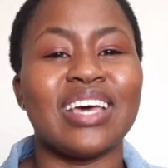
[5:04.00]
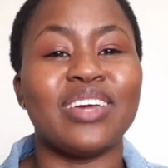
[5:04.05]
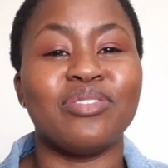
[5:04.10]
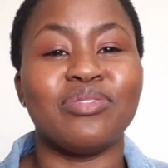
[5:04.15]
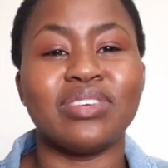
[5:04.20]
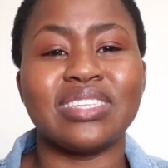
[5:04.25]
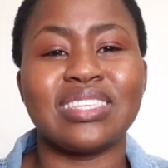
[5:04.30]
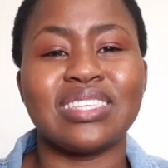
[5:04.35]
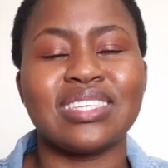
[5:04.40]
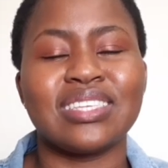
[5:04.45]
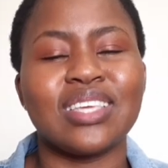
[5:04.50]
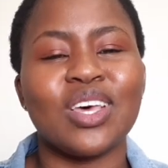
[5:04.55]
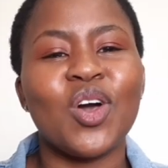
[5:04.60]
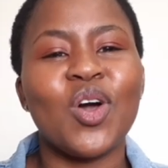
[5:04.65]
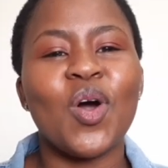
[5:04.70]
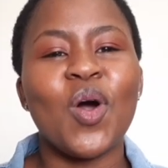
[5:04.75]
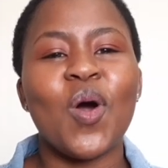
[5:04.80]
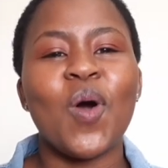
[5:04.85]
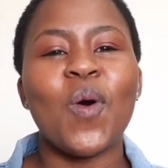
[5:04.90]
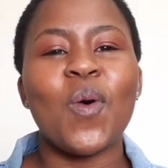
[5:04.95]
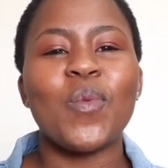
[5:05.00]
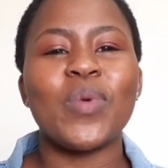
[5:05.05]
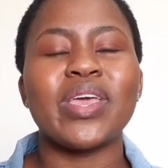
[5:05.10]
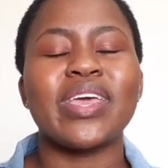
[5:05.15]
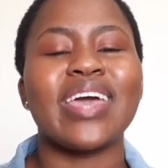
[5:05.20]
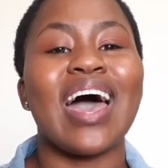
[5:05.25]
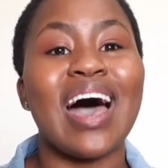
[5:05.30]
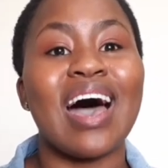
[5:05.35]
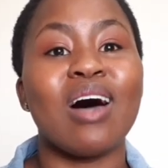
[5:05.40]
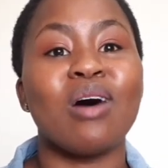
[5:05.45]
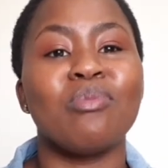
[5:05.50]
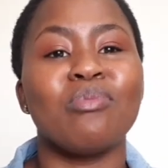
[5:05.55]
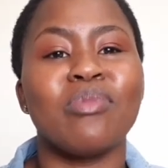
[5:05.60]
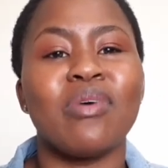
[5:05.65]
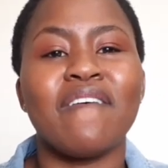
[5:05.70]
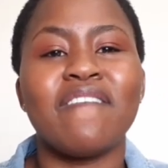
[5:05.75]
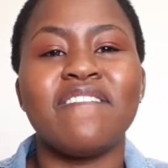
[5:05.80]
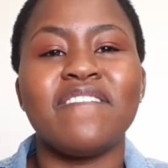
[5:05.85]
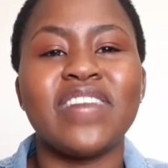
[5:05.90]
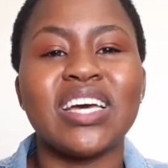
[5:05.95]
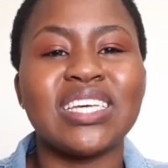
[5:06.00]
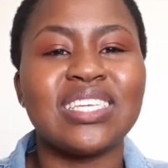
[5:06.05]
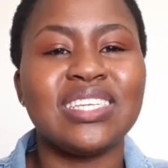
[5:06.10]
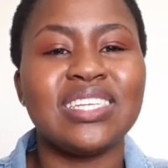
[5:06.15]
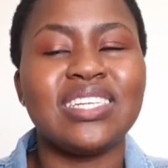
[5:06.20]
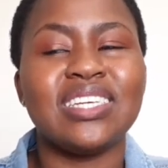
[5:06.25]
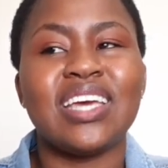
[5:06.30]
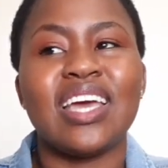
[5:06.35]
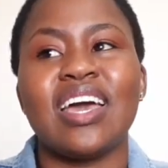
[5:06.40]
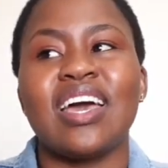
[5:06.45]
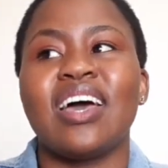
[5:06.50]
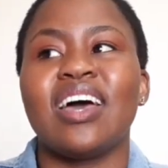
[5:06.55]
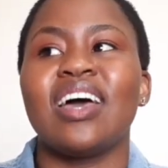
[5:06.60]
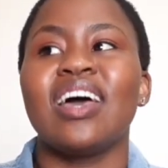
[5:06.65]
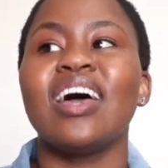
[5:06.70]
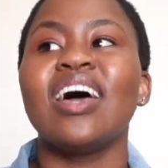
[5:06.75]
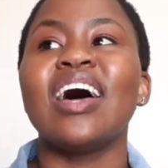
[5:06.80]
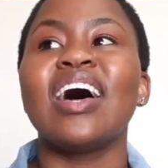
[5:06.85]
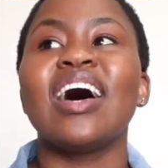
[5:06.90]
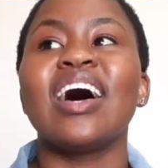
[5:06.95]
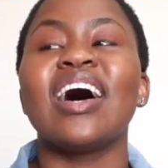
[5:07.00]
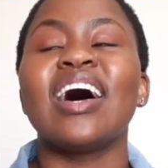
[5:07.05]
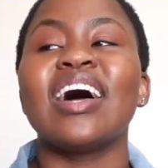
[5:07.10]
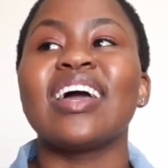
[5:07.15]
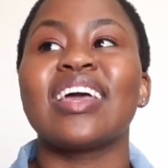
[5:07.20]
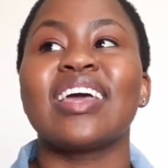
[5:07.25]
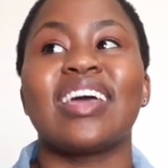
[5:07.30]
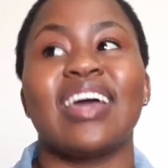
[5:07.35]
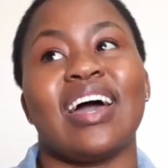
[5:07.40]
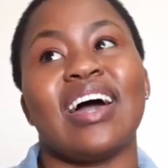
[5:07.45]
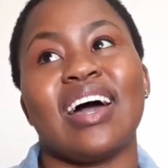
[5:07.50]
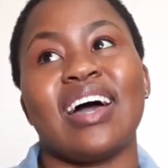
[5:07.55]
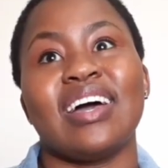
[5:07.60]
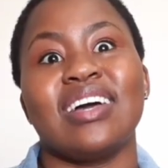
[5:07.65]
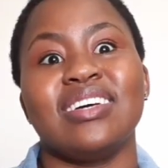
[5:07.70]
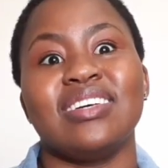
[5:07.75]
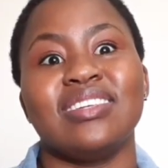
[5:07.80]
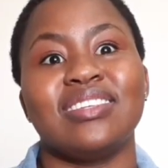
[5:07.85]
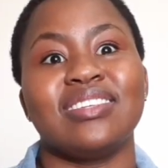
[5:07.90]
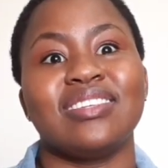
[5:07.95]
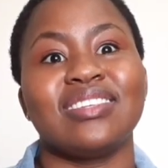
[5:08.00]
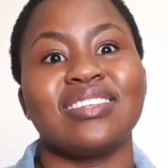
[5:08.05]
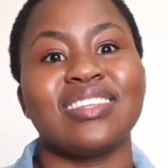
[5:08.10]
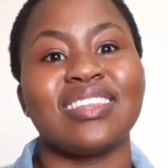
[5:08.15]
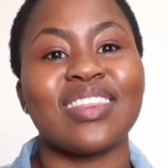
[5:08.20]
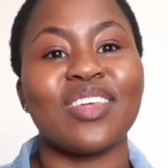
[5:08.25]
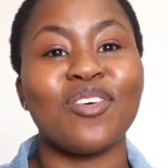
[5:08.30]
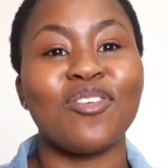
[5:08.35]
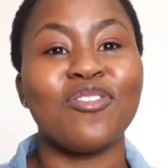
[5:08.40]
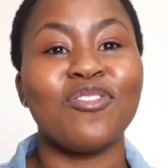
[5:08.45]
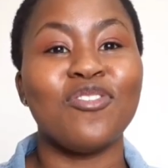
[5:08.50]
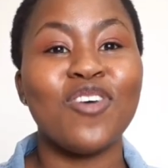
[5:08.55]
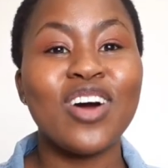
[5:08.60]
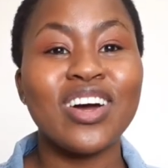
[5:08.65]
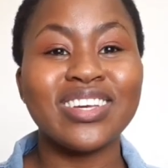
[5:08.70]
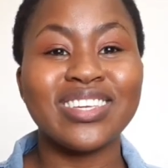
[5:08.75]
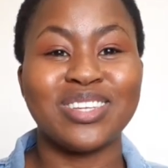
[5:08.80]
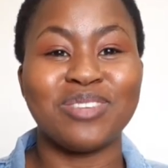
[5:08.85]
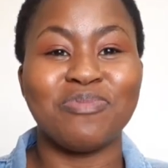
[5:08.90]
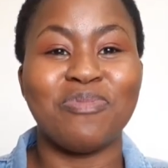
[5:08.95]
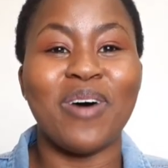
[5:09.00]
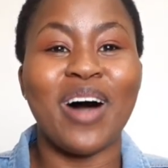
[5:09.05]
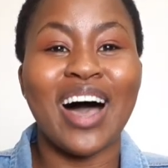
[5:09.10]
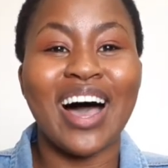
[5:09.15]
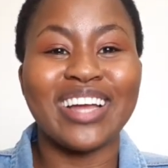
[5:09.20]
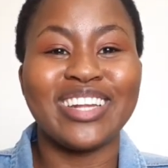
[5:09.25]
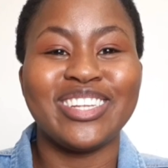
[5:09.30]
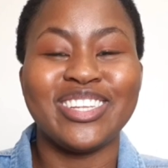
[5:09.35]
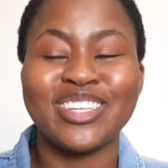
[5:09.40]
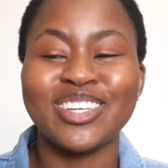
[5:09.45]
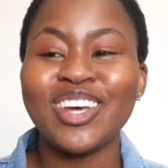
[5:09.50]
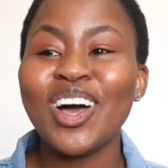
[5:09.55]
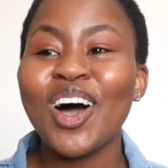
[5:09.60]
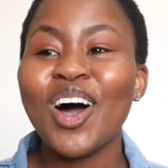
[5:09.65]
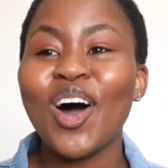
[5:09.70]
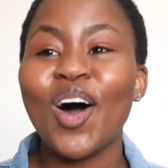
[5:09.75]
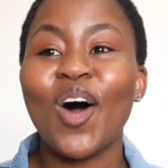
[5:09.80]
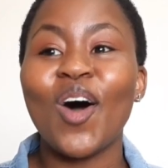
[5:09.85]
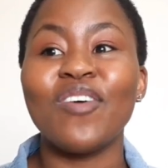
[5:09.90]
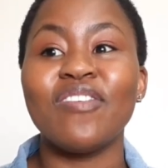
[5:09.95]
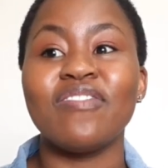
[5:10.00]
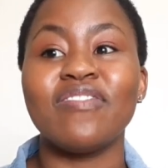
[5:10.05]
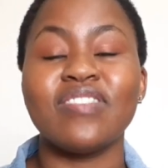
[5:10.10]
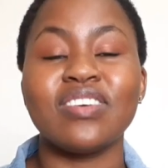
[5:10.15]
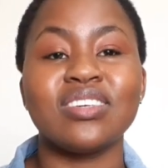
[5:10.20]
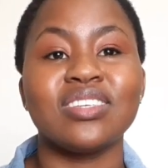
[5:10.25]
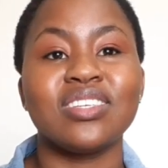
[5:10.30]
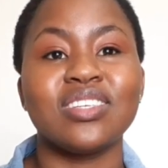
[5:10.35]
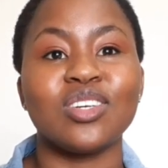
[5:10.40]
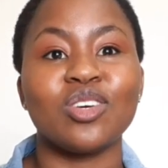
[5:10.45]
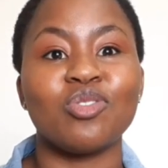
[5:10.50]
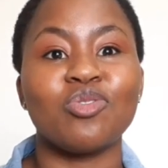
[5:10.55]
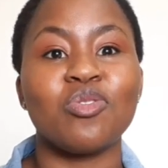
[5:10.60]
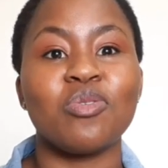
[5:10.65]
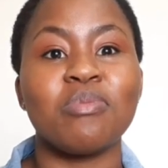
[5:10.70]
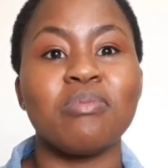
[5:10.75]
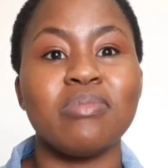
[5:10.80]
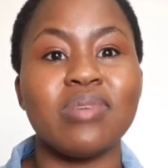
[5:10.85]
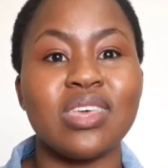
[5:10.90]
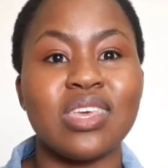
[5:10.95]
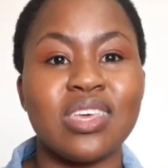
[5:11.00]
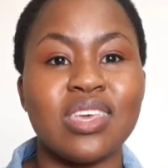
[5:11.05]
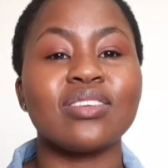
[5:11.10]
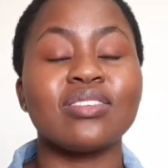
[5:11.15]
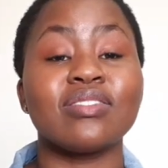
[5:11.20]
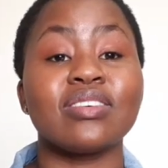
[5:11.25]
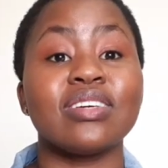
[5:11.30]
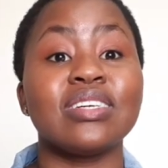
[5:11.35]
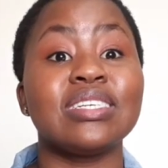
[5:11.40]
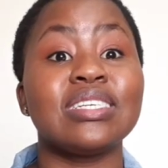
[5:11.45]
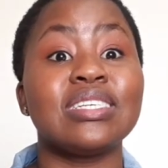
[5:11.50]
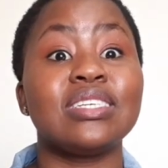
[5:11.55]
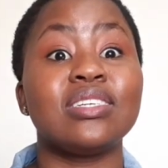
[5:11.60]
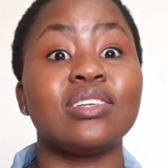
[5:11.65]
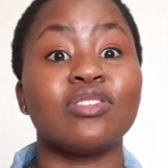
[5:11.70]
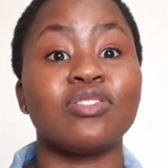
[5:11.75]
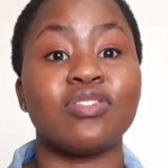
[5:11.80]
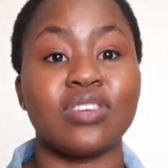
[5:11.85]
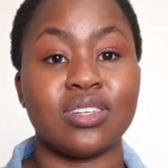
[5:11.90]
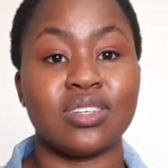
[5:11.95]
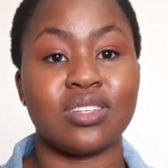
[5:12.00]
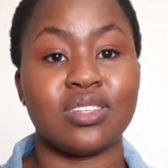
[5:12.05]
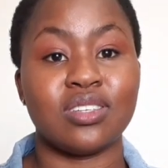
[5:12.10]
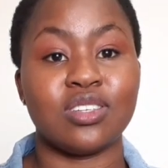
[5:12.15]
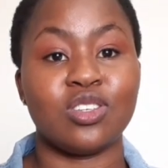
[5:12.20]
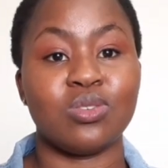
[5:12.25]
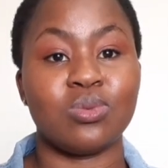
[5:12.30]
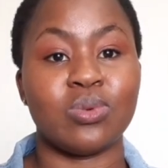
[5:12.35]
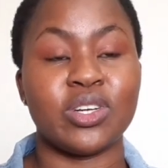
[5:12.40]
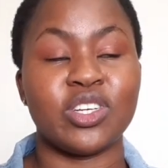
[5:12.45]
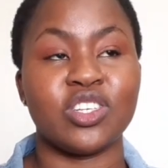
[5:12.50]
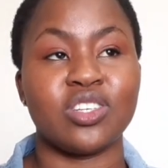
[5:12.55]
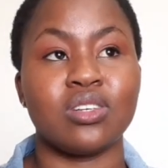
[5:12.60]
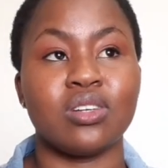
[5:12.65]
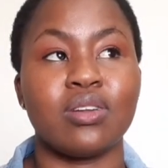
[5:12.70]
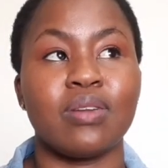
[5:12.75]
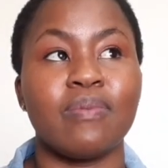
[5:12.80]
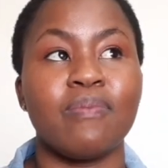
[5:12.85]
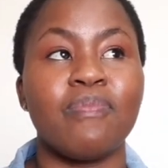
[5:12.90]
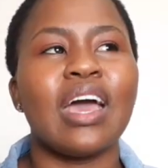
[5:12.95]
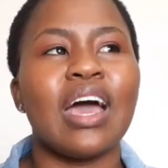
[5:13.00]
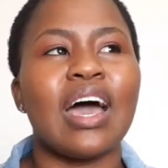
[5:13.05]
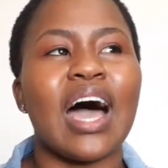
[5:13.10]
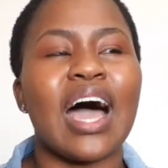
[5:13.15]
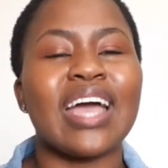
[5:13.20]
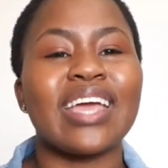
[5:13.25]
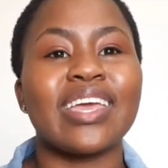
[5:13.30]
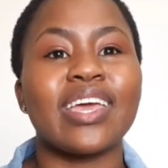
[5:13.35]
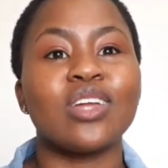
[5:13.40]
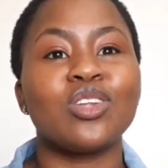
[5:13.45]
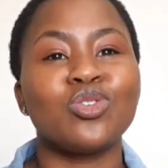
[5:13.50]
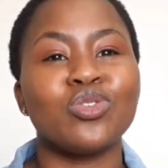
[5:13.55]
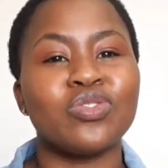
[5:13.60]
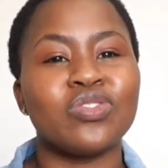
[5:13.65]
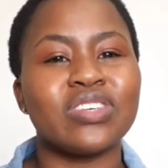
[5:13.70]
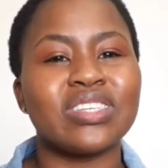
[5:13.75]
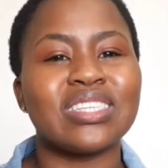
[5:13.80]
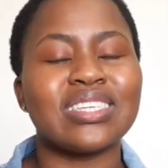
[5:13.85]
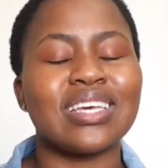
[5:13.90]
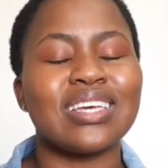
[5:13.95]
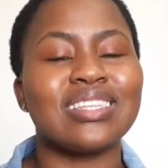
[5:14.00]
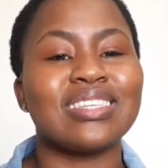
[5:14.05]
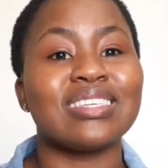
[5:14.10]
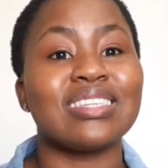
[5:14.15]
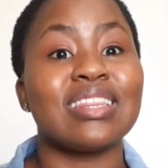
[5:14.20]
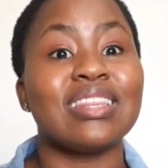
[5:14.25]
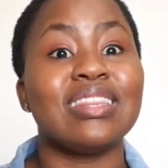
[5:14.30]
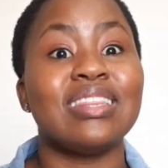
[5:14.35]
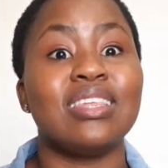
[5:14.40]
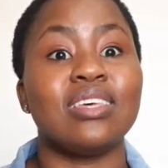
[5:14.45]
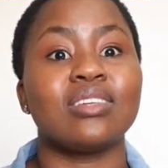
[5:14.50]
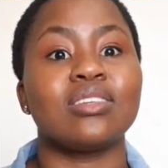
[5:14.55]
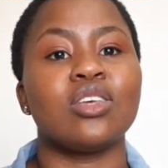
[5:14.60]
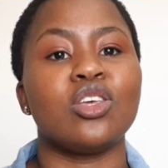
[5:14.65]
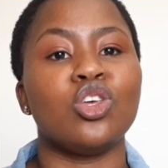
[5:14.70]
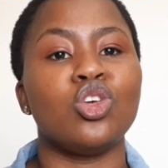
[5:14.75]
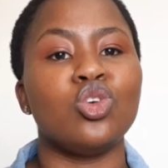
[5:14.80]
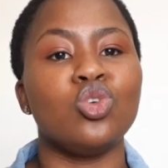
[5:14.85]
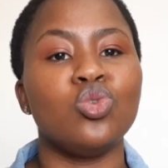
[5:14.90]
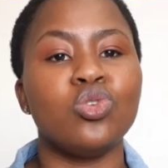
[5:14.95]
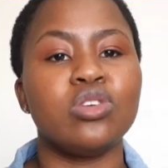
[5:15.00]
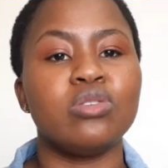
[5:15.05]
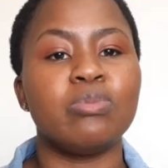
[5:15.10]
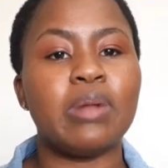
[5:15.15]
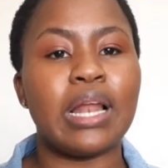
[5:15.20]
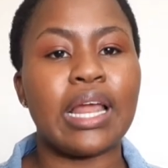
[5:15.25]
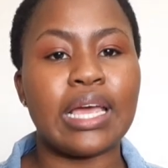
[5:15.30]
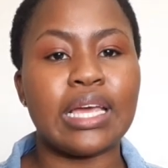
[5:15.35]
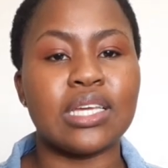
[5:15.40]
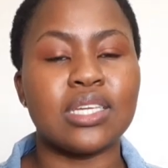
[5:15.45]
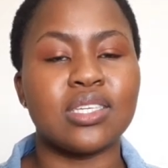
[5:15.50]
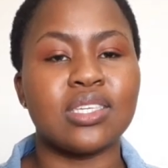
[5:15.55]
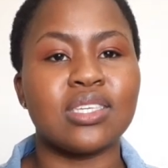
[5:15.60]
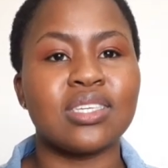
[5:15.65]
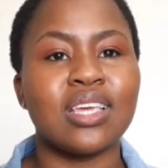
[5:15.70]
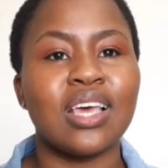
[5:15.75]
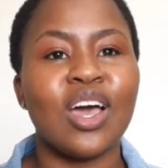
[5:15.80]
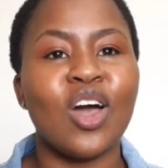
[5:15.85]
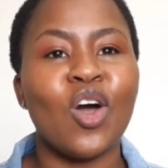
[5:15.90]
at V I T S. become first year. Guys, the first part of first year for me, it was a very different situation. I get to Wits, it's this huge place.